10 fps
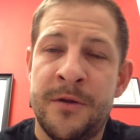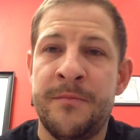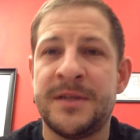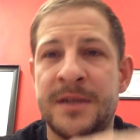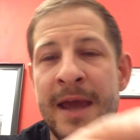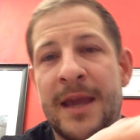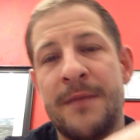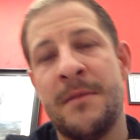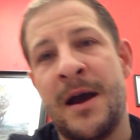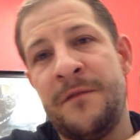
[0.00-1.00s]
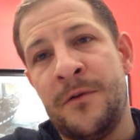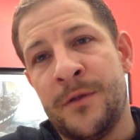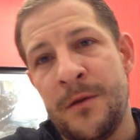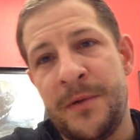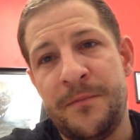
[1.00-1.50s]
And the mistake, in my view, a
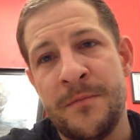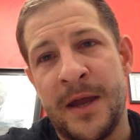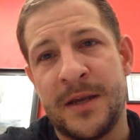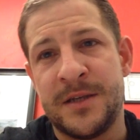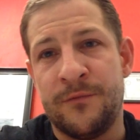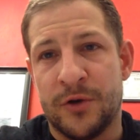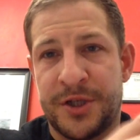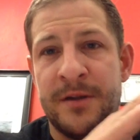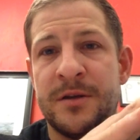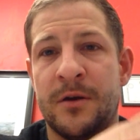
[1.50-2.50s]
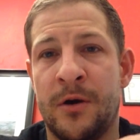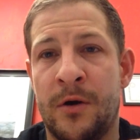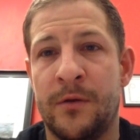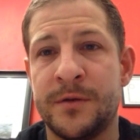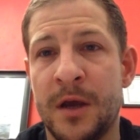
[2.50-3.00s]
lot of people make is they rush into
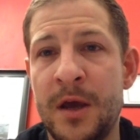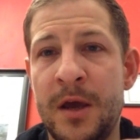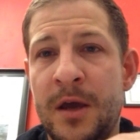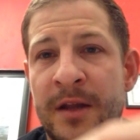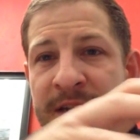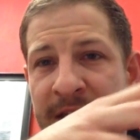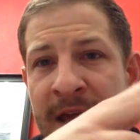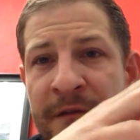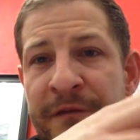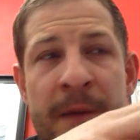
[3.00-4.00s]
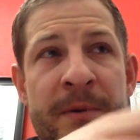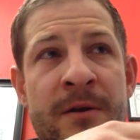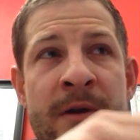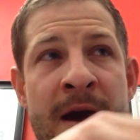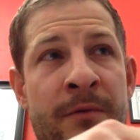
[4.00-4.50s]
goals. And today they're
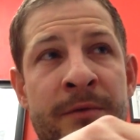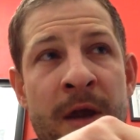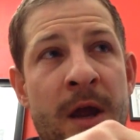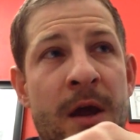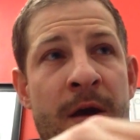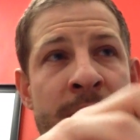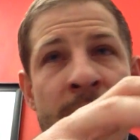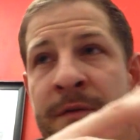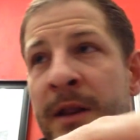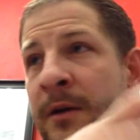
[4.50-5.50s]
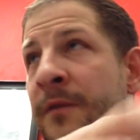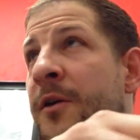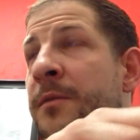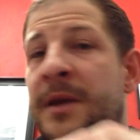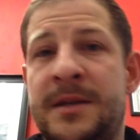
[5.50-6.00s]
flapping around and they're like, oh, I've
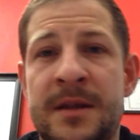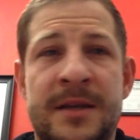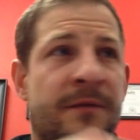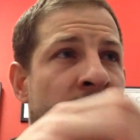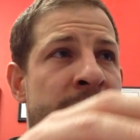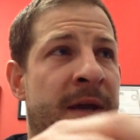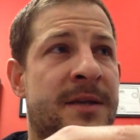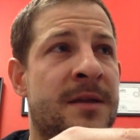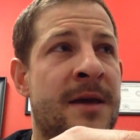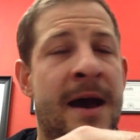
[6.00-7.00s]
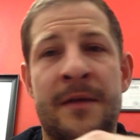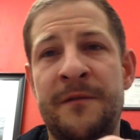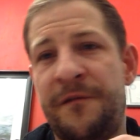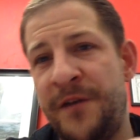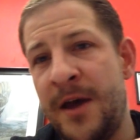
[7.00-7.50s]
got to be eating this, I've got to be eating that. And
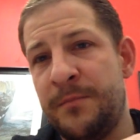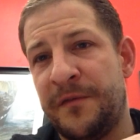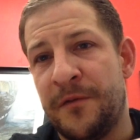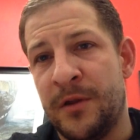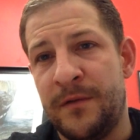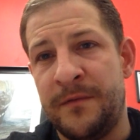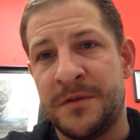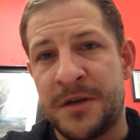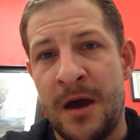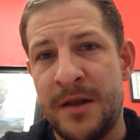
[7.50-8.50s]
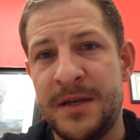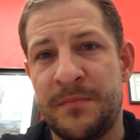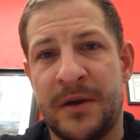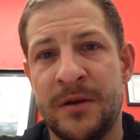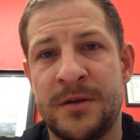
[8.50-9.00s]
they failed before they've even
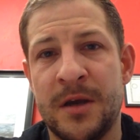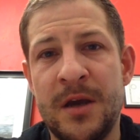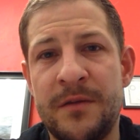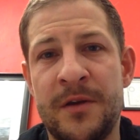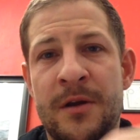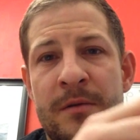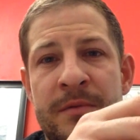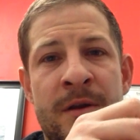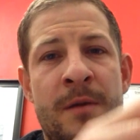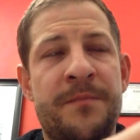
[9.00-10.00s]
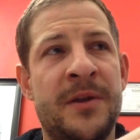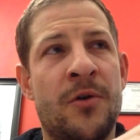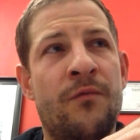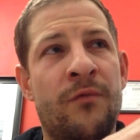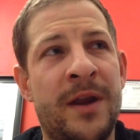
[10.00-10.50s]
started because they
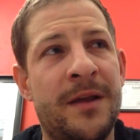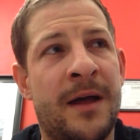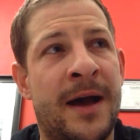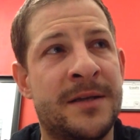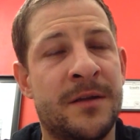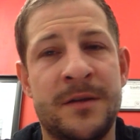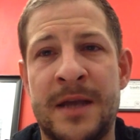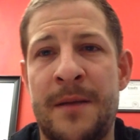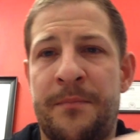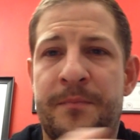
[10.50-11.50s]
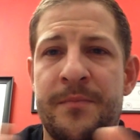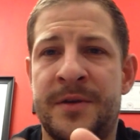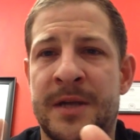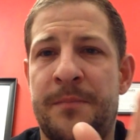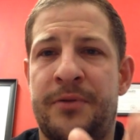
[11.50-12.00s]
don't realise that
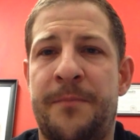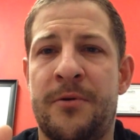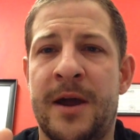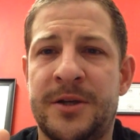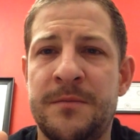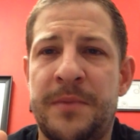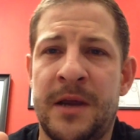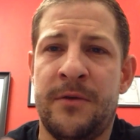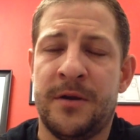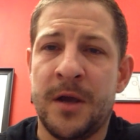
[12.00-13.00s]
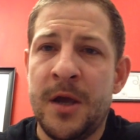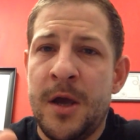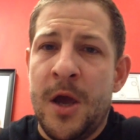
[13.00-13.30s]
there's that preparation period.